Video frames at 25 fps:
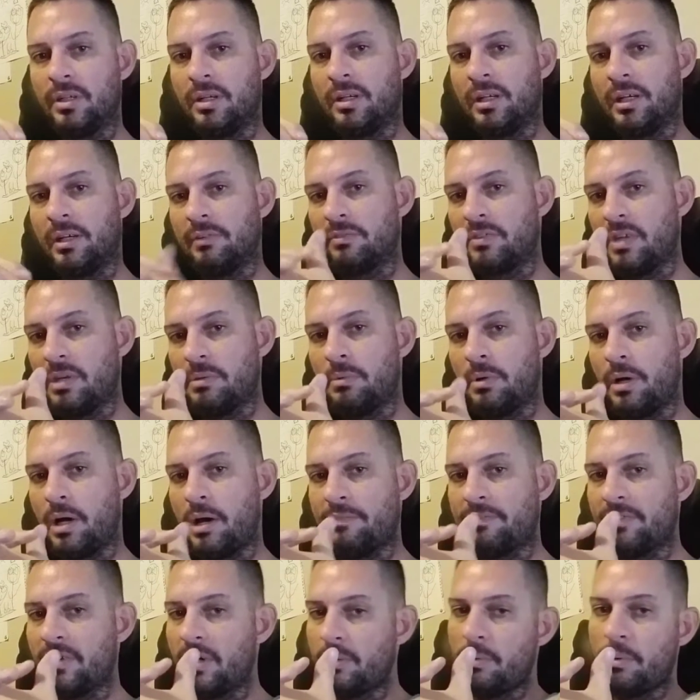I've come
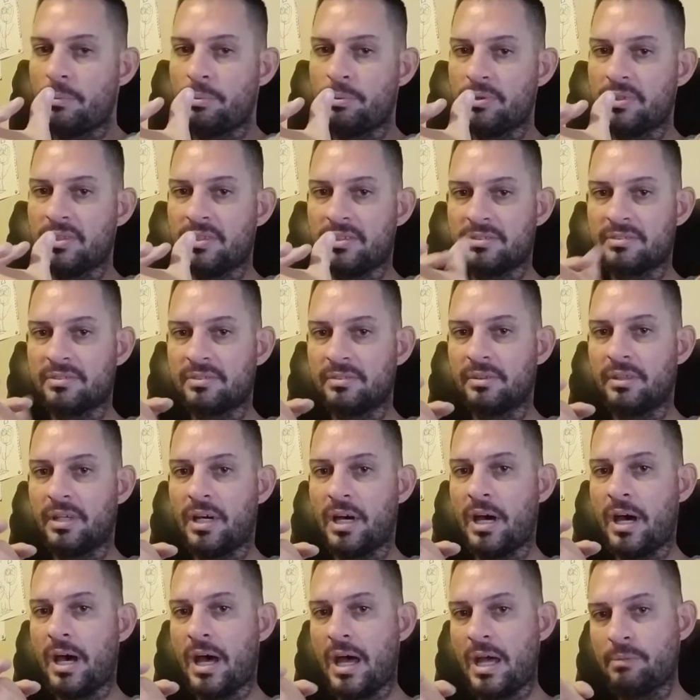up with this.
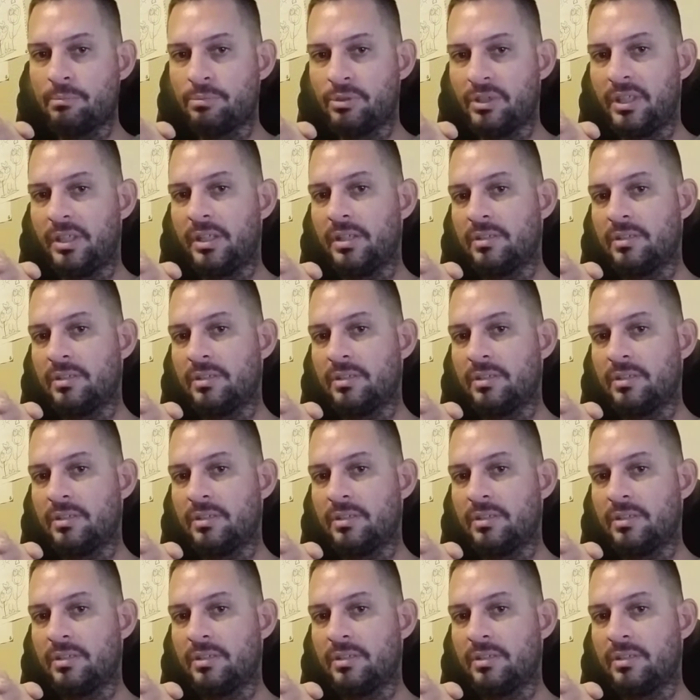A hybrid